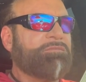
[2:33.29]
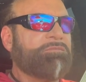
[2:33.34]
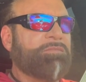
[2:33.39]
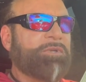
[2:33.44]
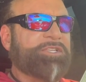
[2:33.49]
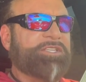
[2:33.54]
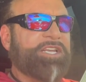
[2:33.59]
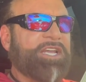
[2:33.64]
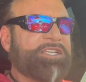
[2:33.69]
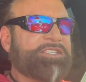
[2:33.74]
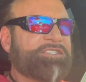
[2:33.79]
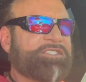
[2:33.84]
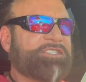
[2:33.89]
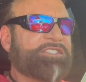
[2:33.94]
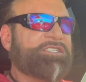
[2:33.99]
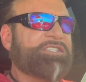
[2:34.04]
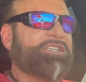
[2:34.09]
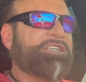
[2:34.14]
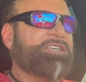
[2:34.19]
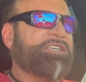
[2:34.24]
But
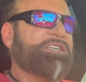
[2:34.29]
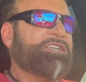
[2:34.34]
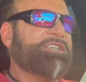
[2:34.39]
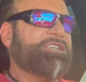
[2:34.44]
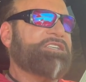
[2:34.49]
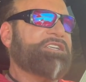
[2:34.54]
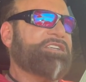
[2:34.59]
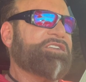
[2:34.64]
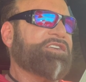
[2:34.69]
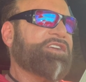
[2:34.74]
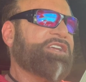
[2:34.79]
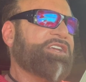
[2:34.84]
that's neither